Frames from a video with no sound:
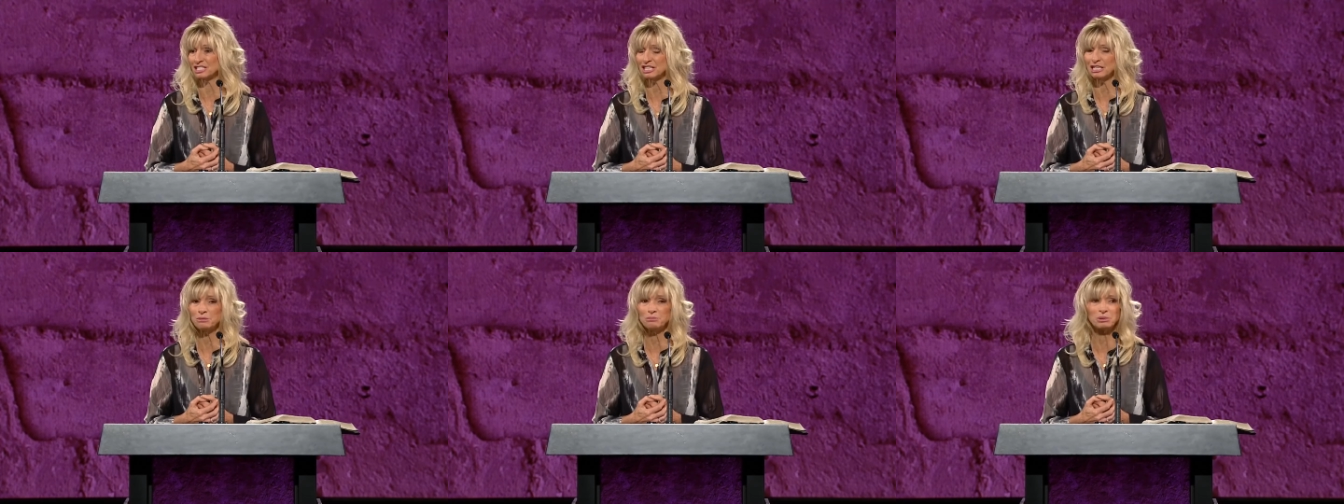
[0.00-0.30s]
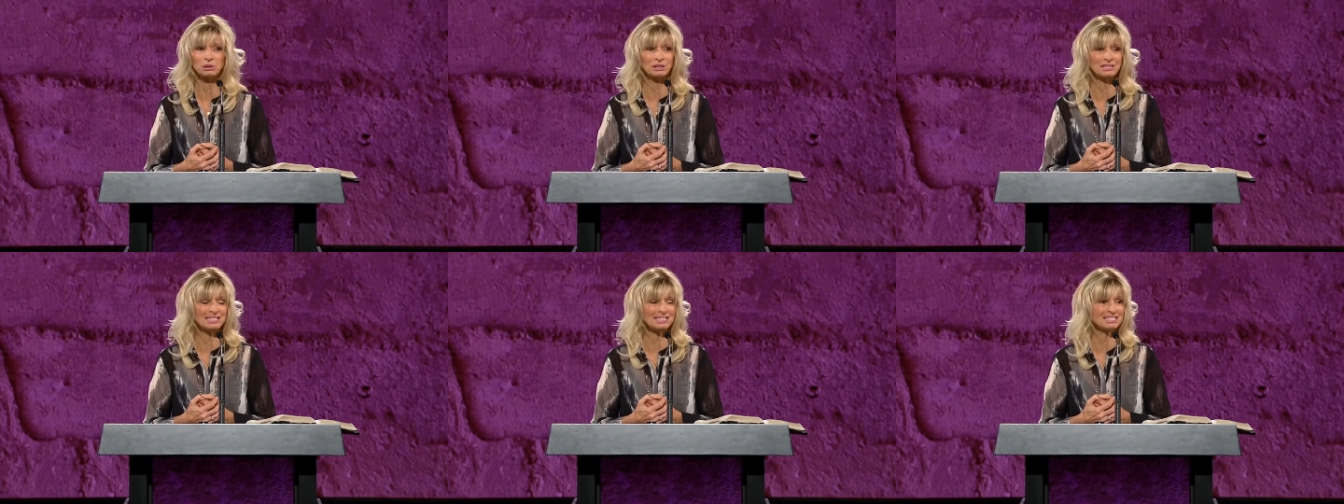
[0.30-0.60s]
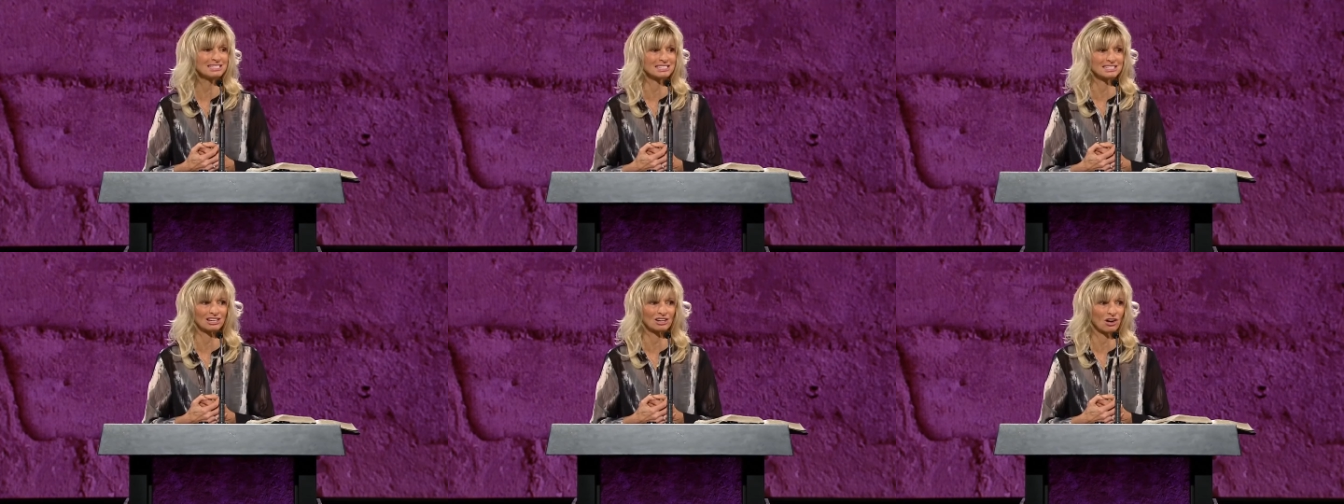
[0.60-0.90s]
He
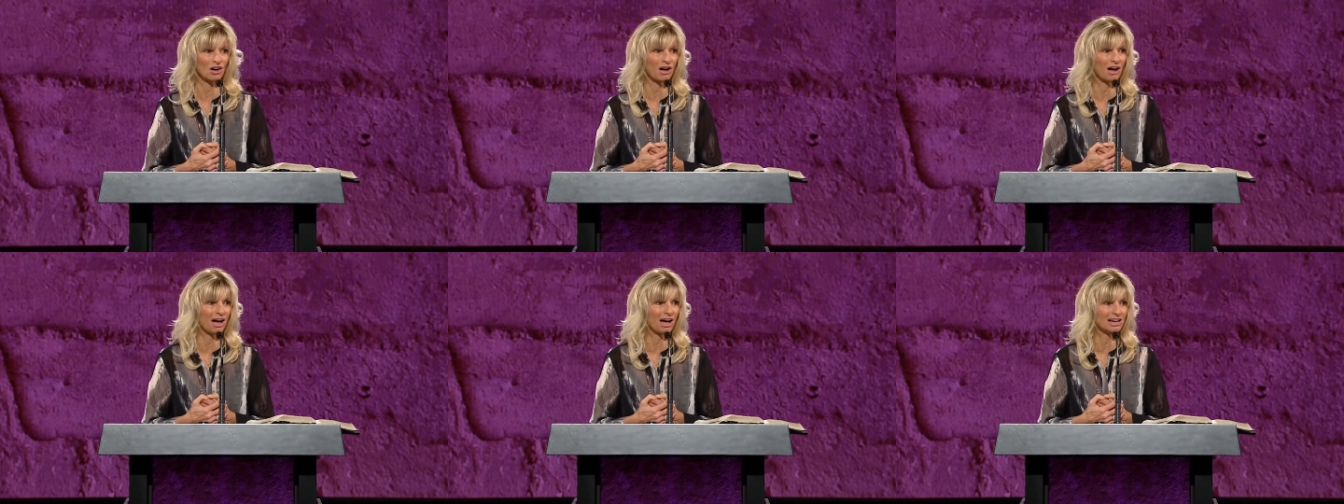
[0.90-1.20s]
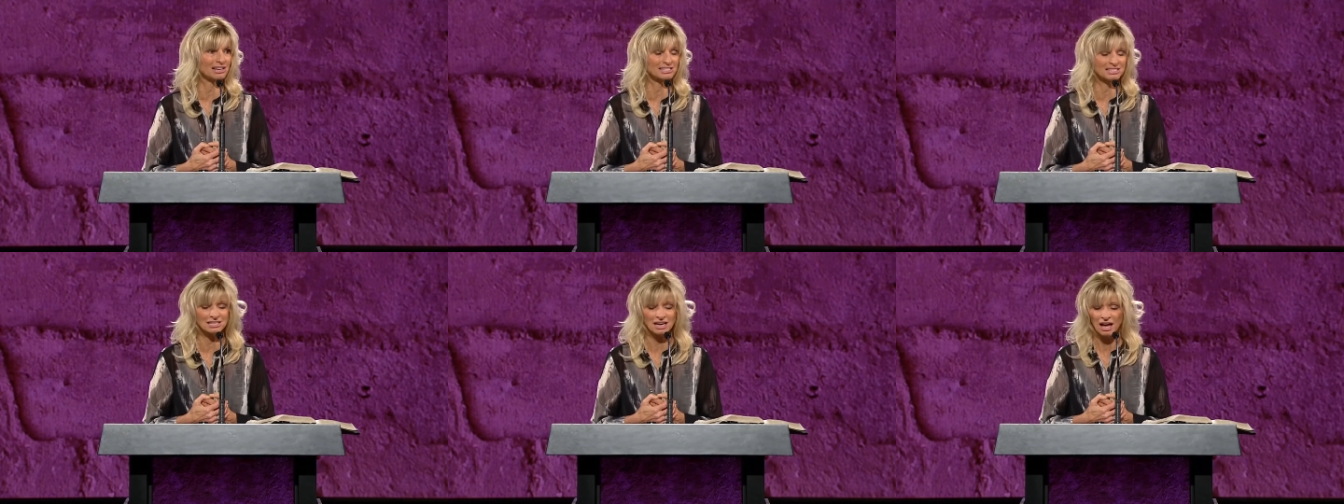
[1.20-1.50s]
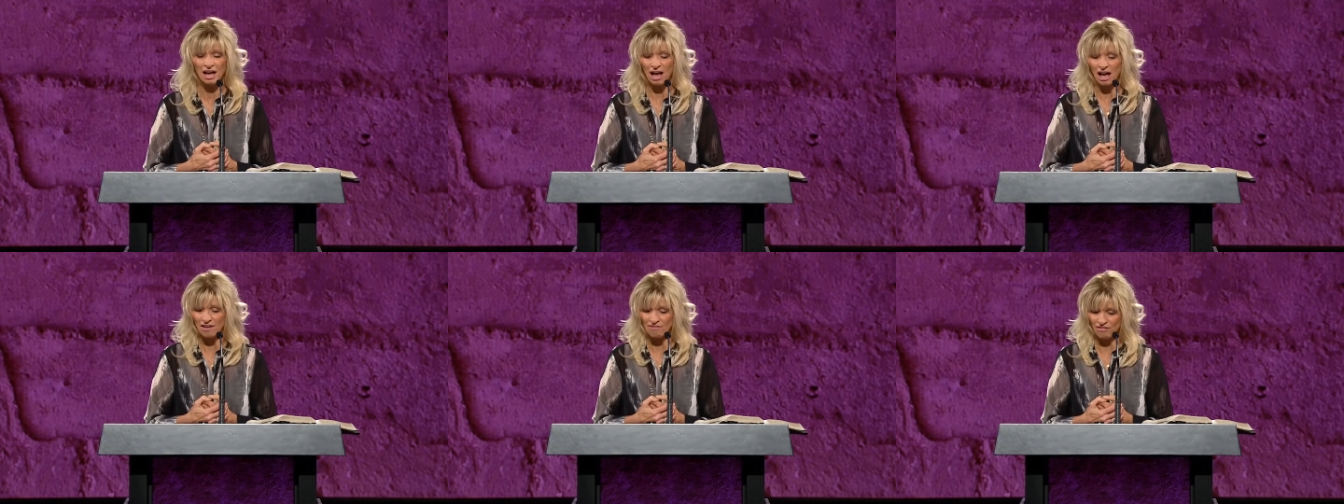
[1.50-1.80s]
pleads the cause
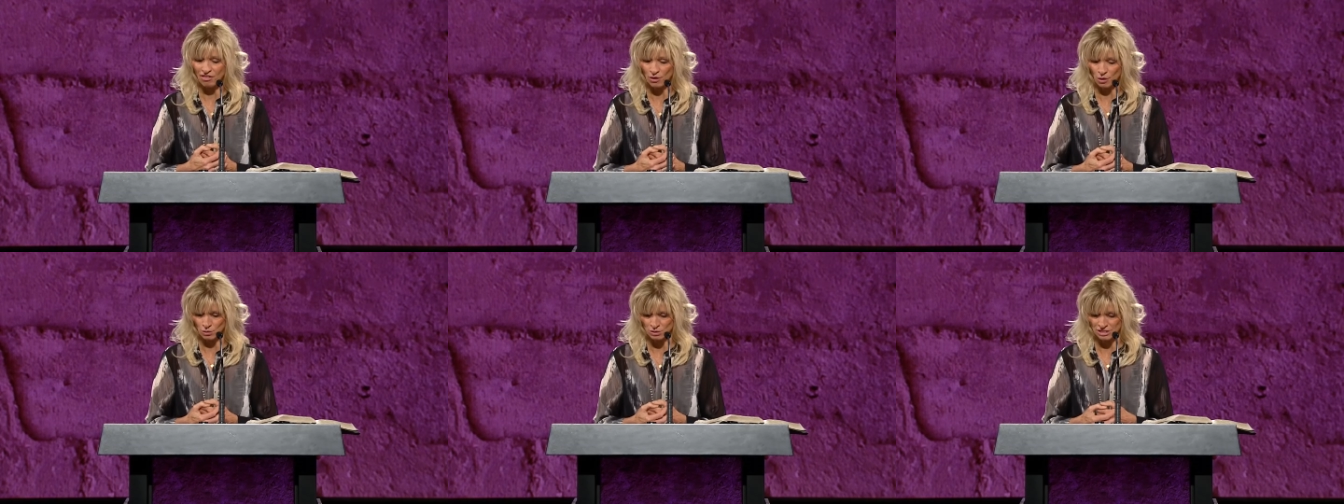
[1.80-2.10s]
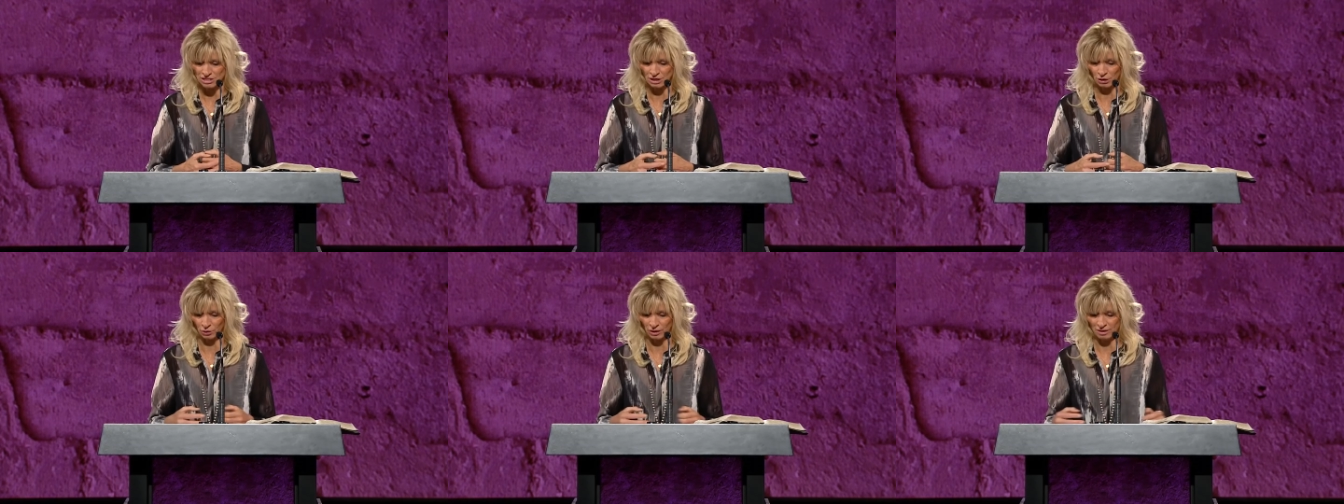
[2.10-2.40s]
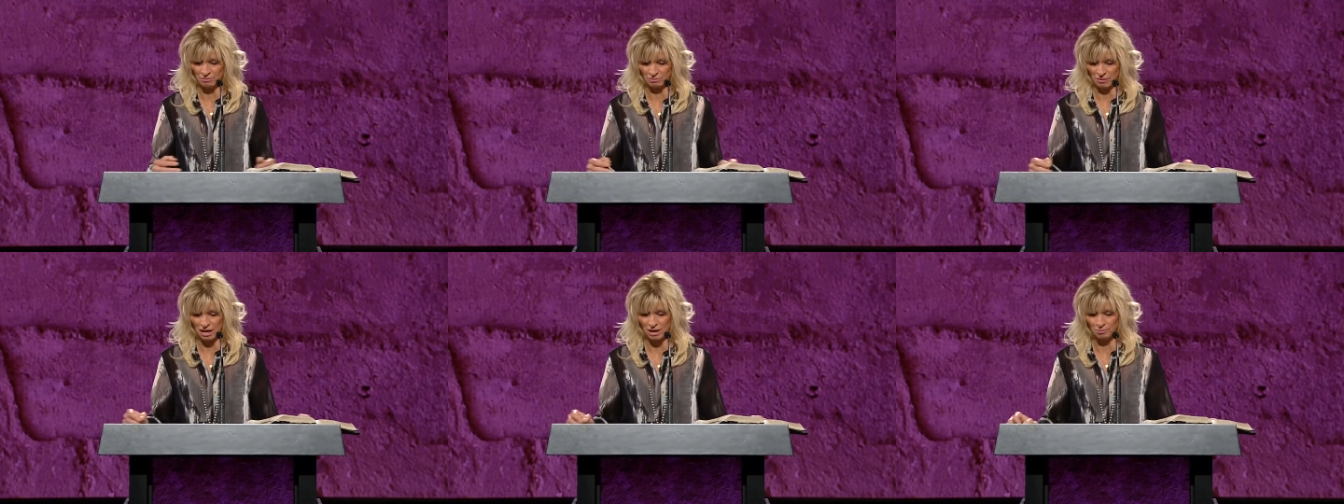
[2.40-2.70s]
of those that are
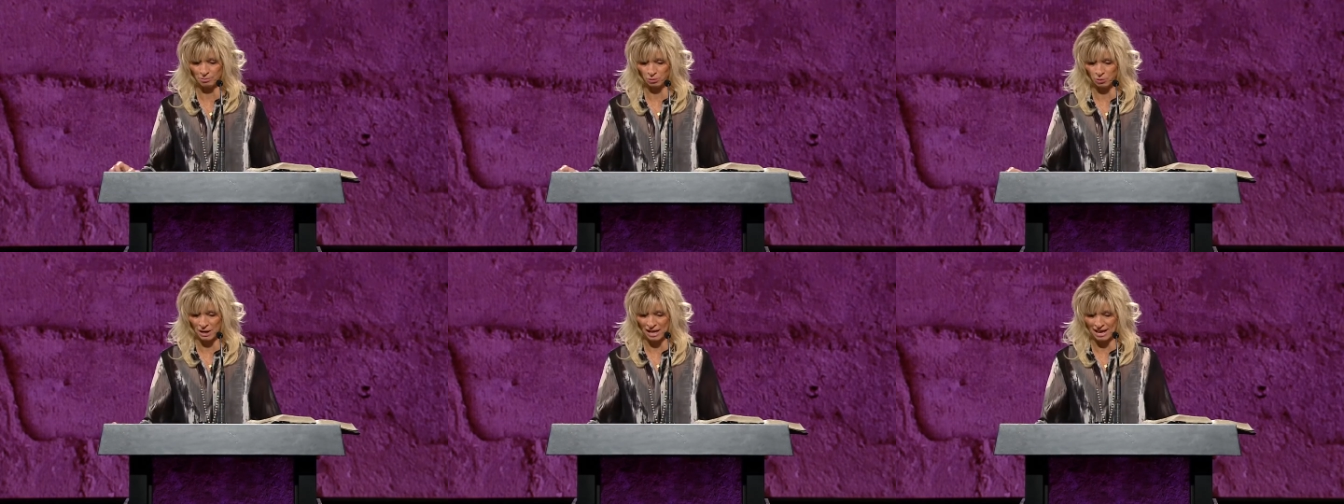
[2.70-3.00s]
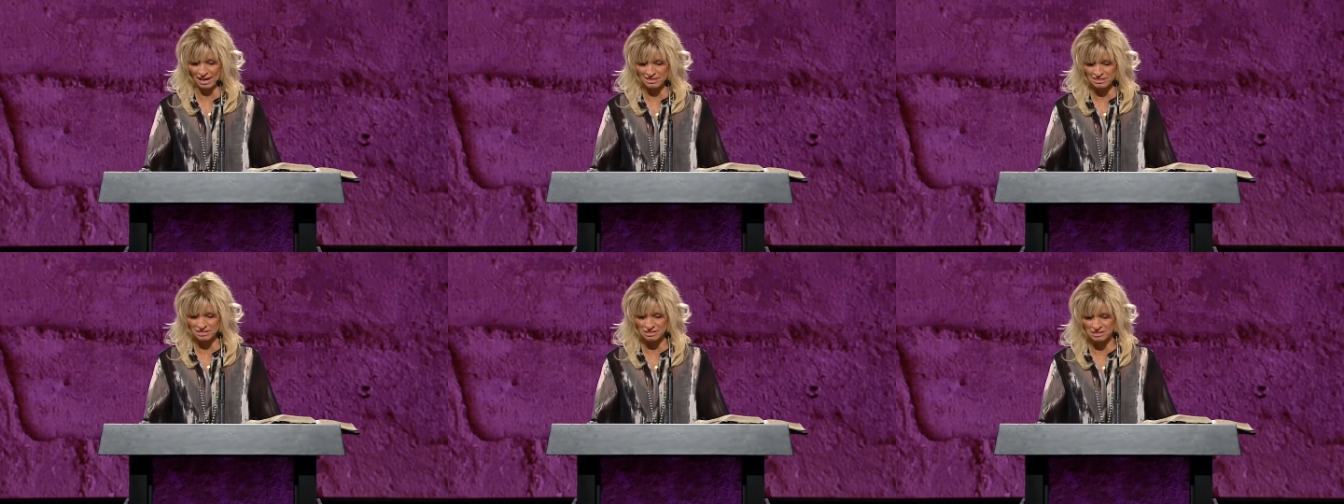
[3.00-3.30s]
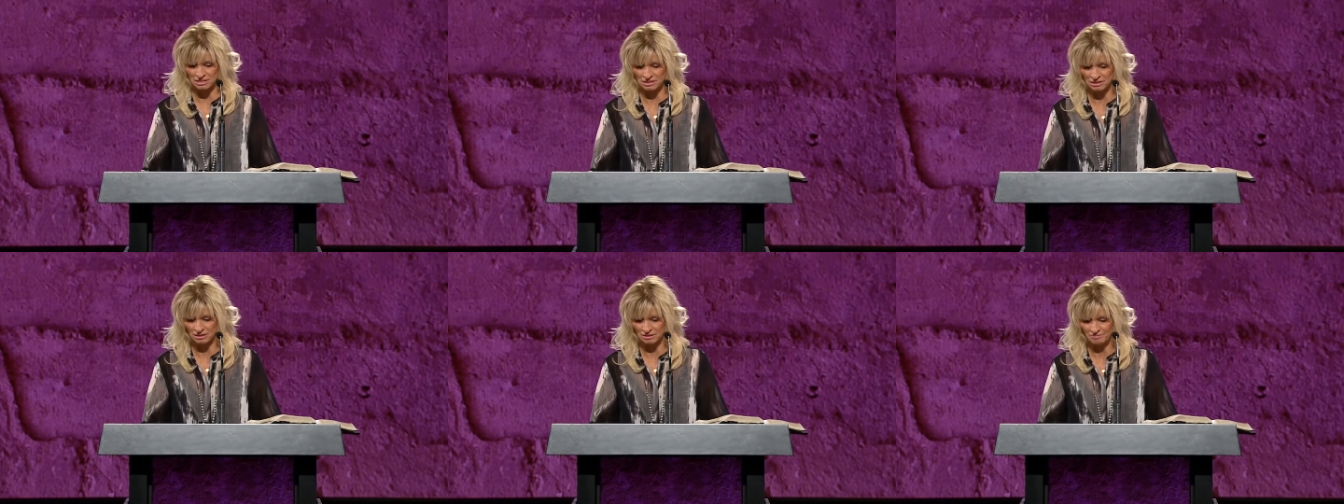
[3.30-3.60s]

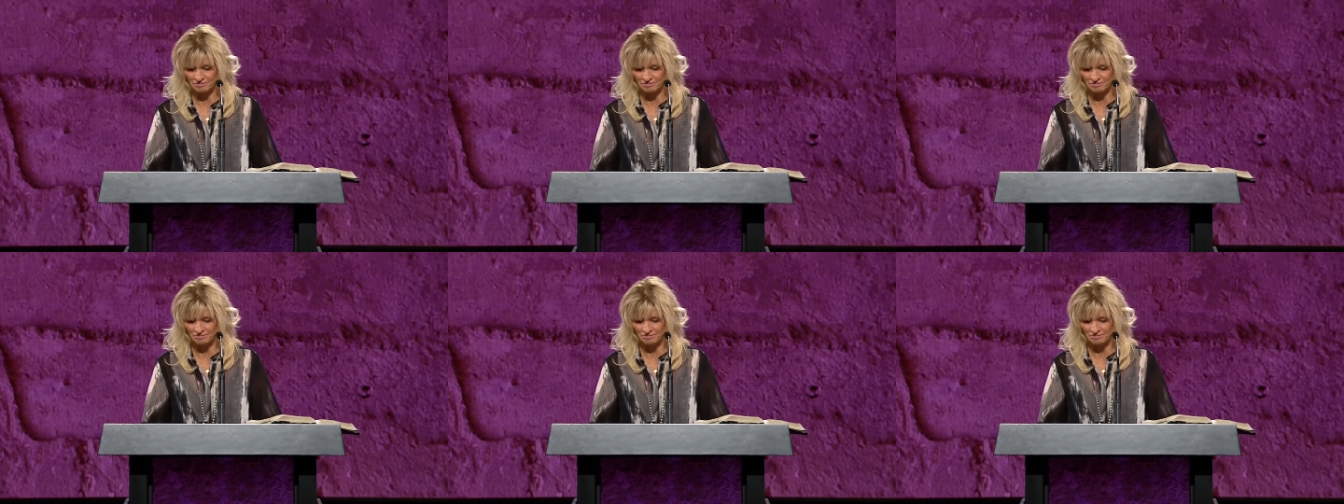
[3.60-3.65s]
oppressed.